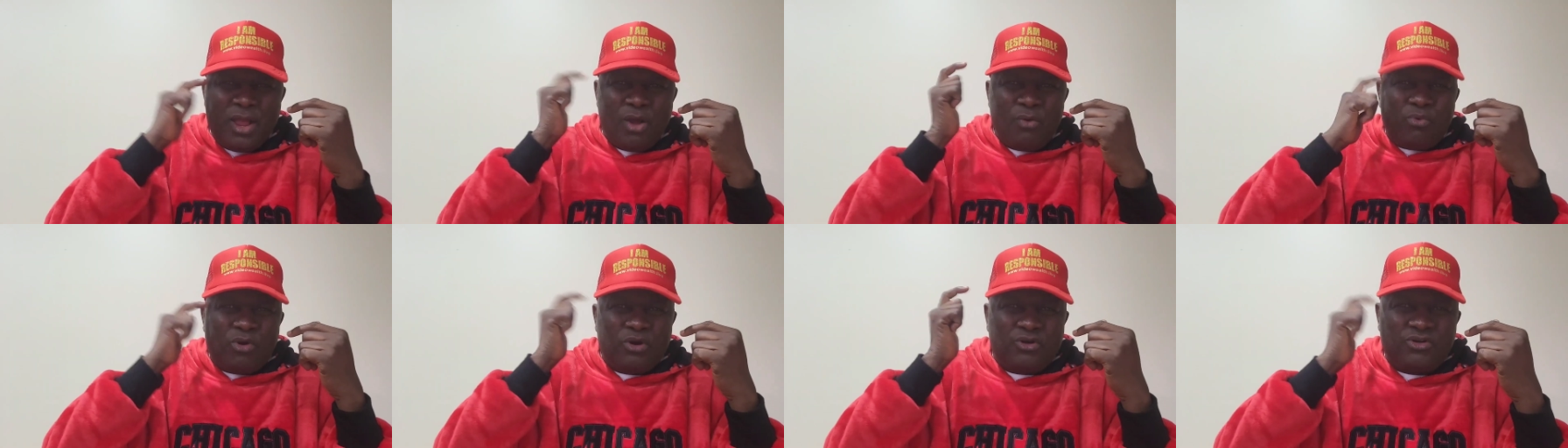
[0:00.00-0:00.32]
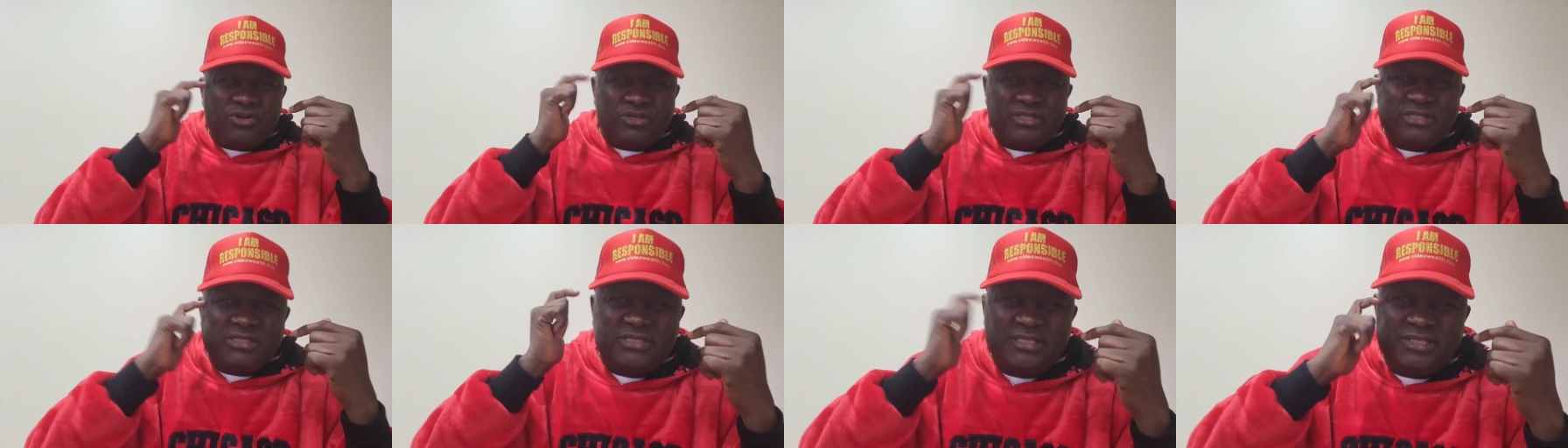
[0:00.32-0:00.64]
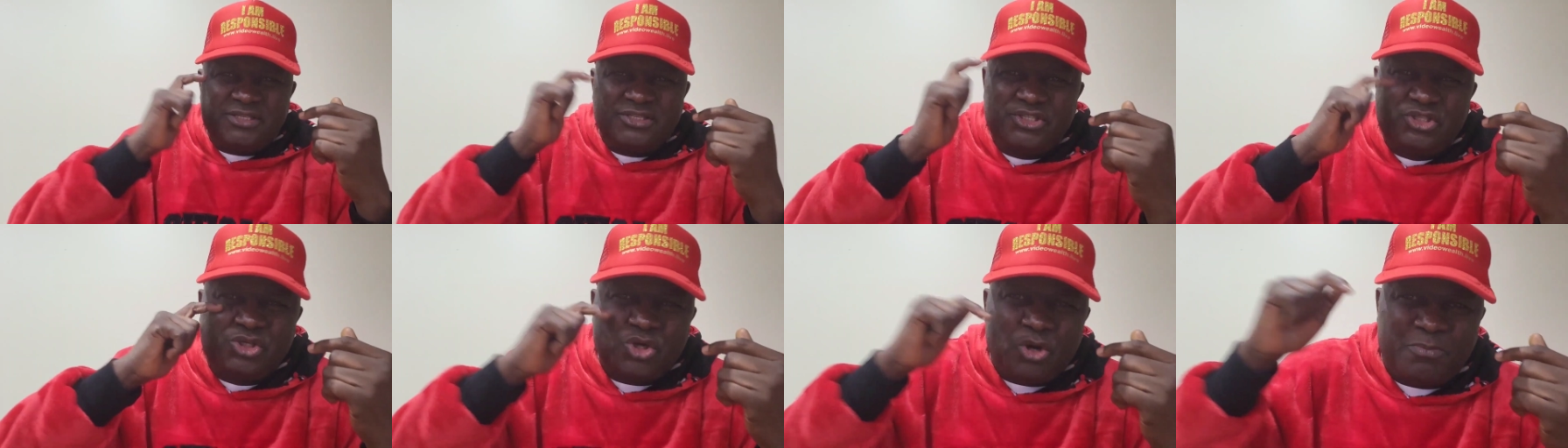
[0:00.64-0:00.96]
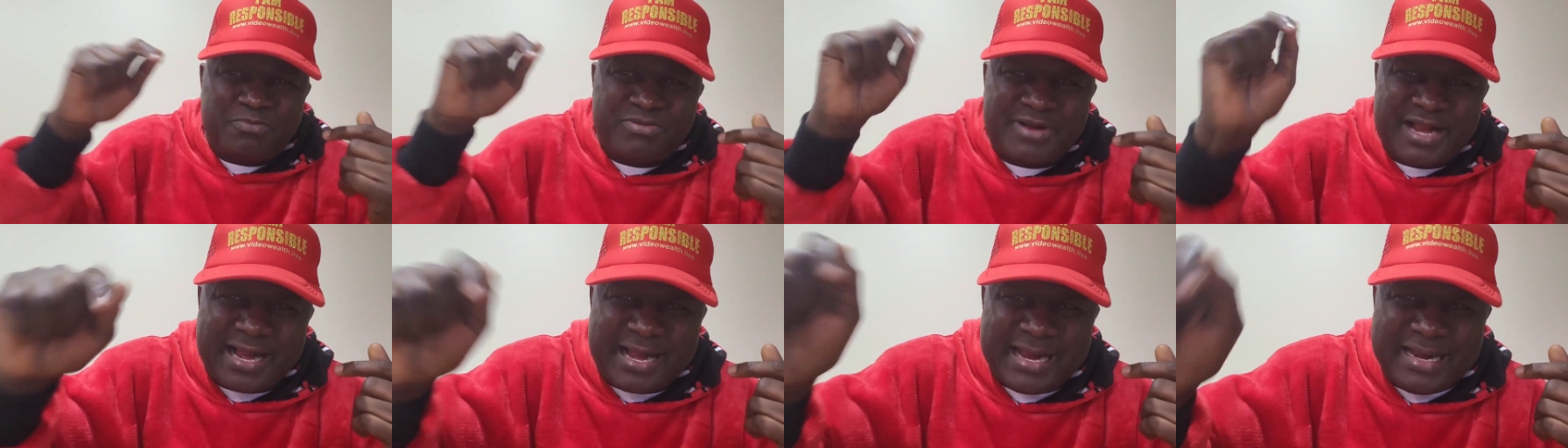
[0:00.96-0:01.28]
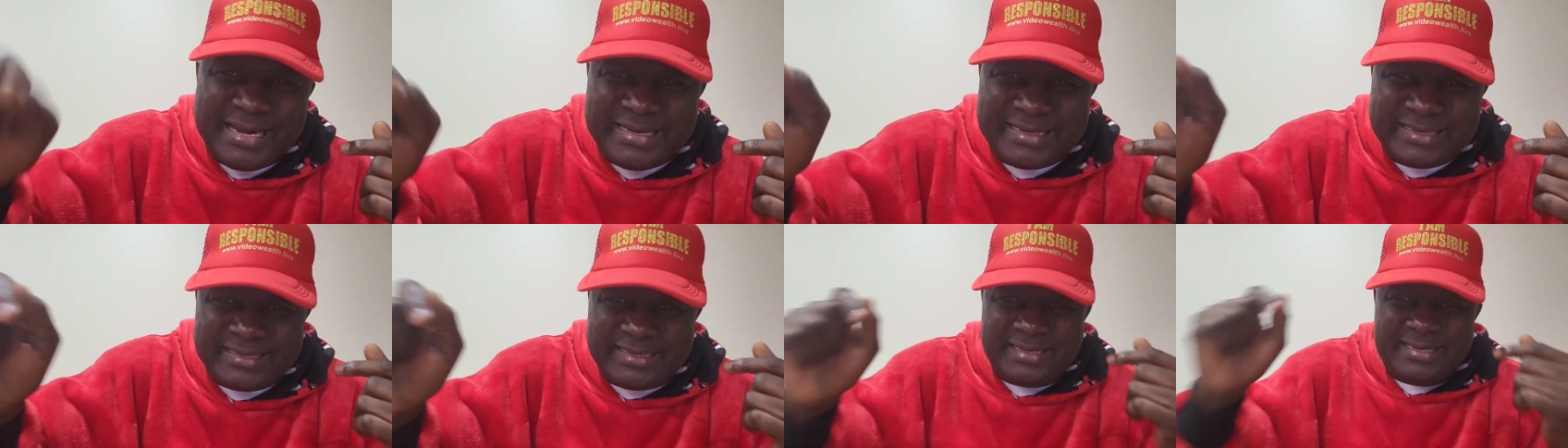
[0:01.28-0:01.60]
what does this job
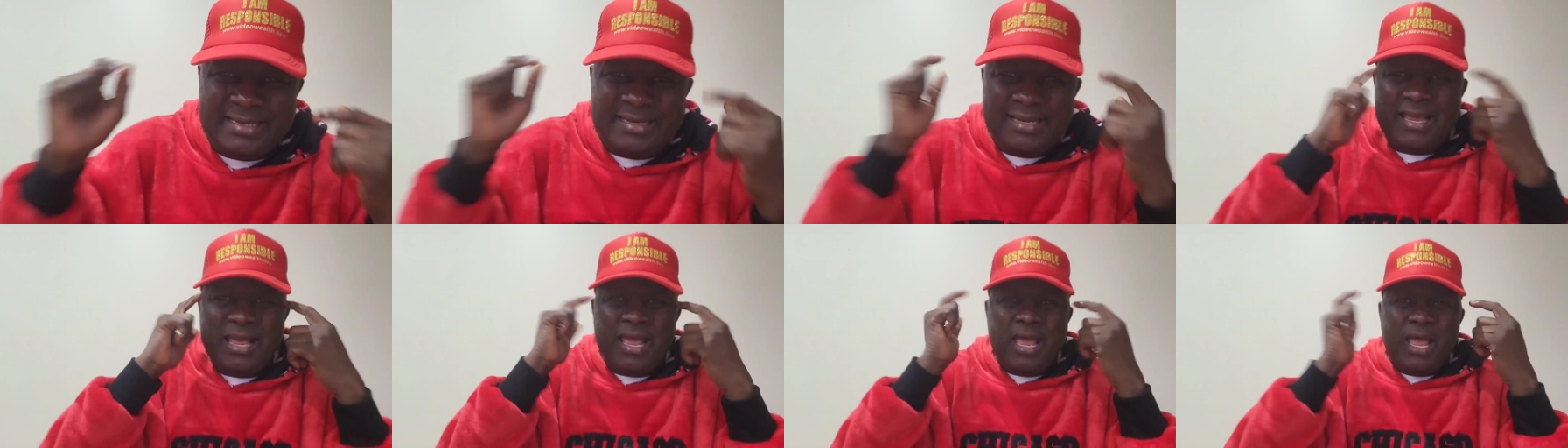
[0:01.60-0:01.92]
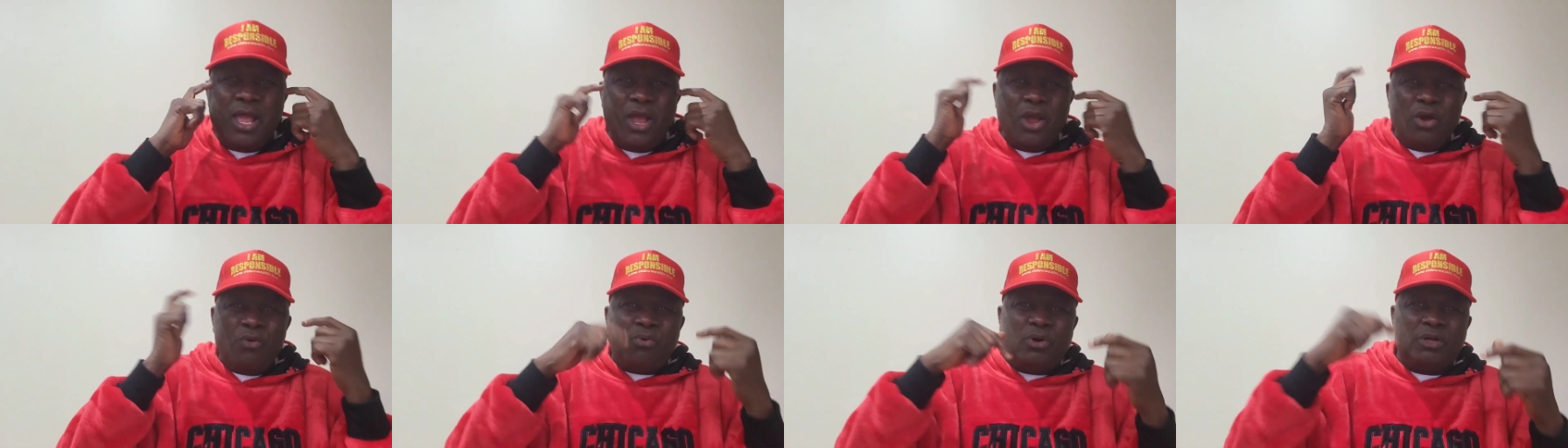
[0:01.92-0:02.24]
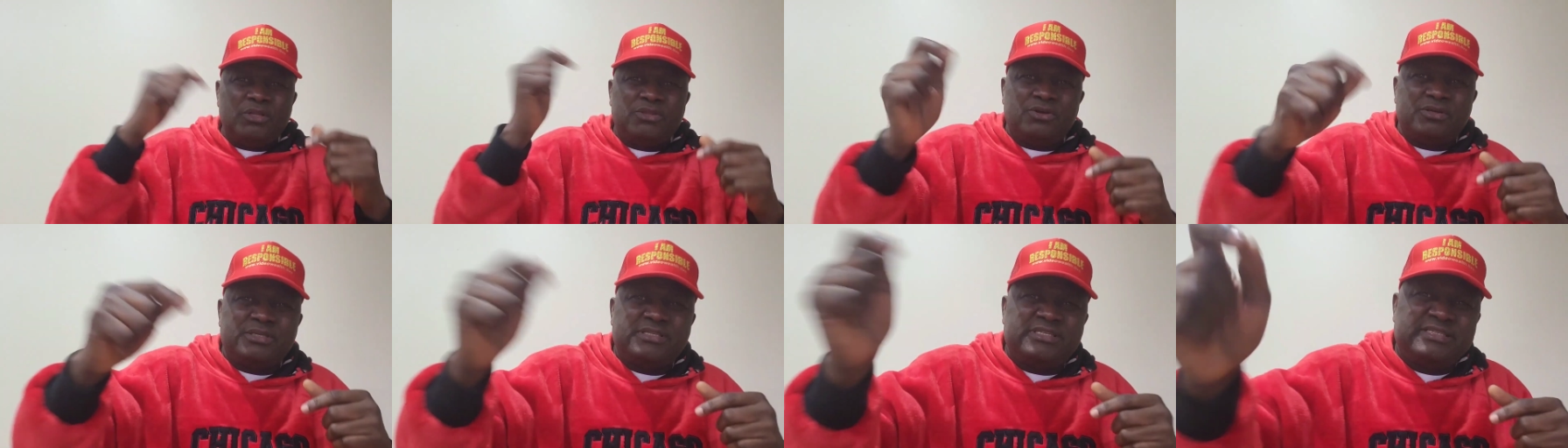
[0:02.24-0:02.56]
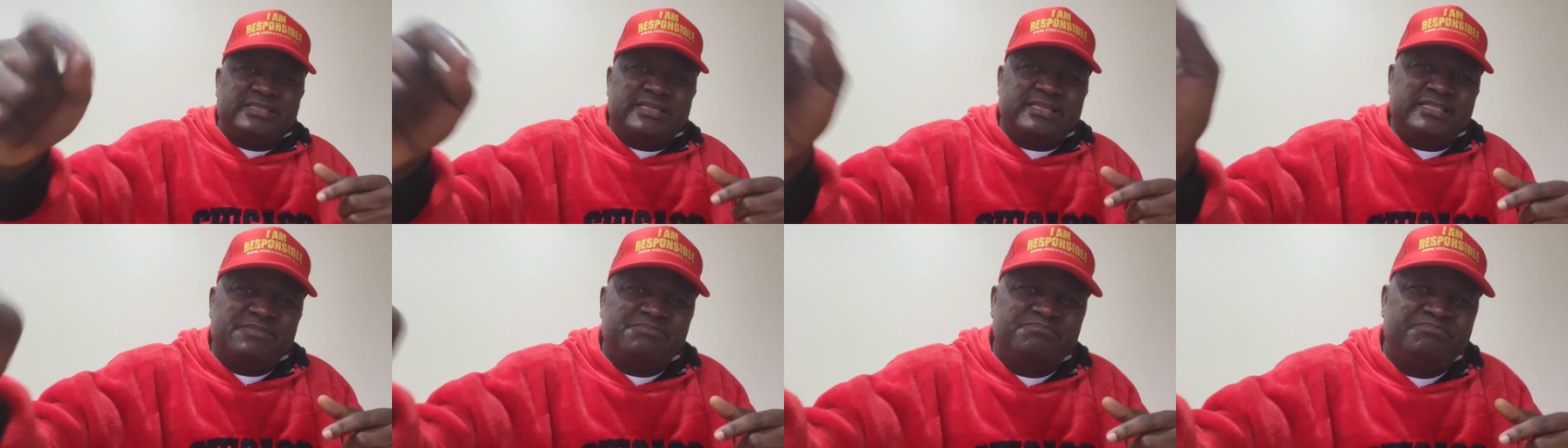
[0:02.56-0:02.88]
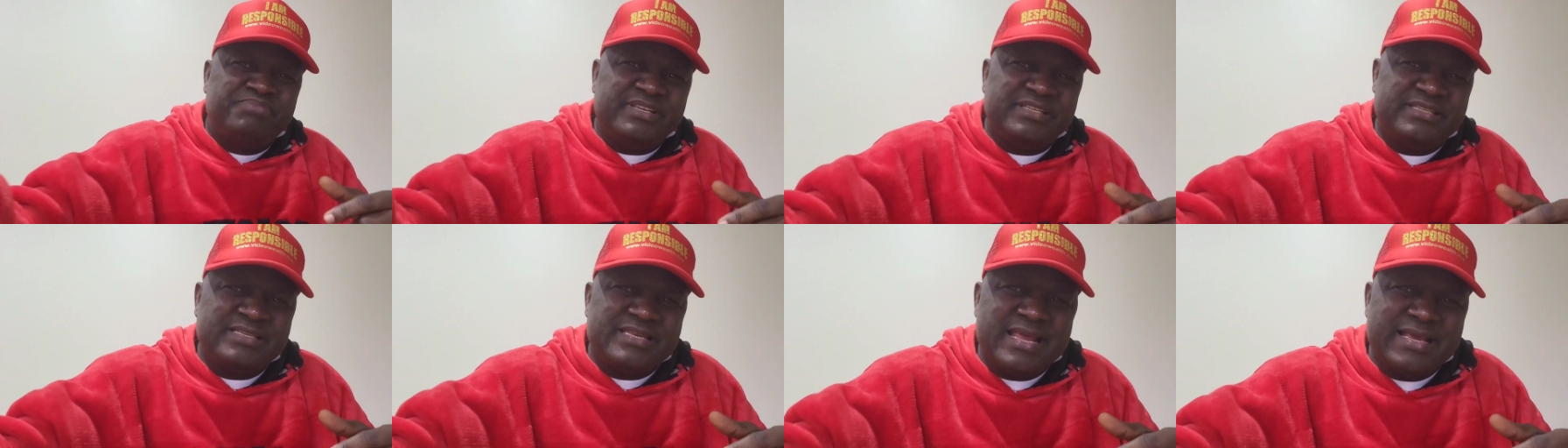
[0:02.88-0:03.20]
carry what does this
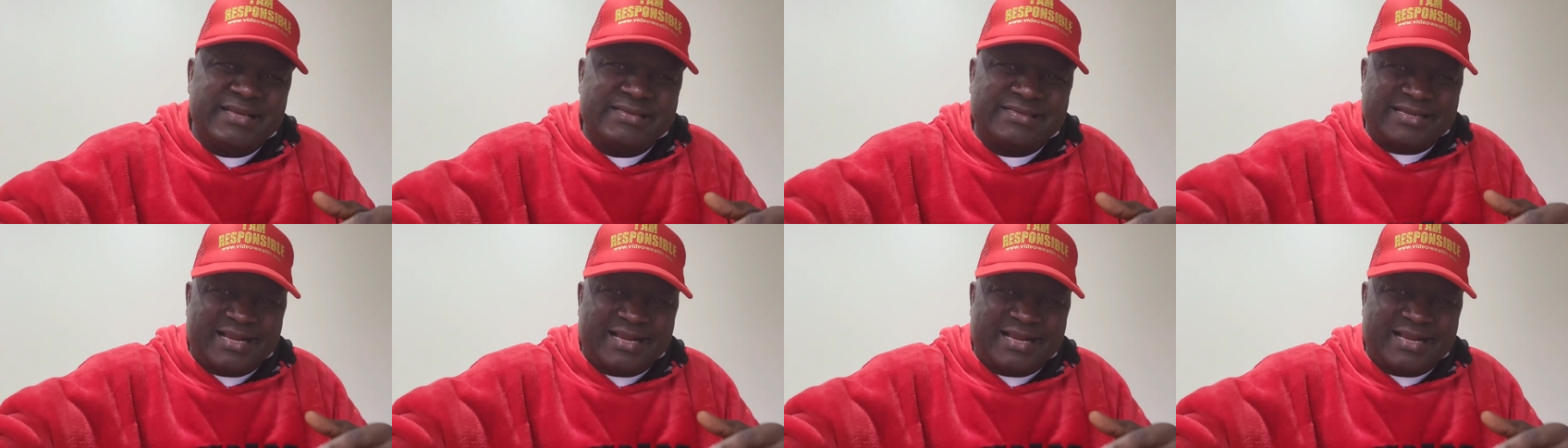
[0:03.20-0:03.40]
business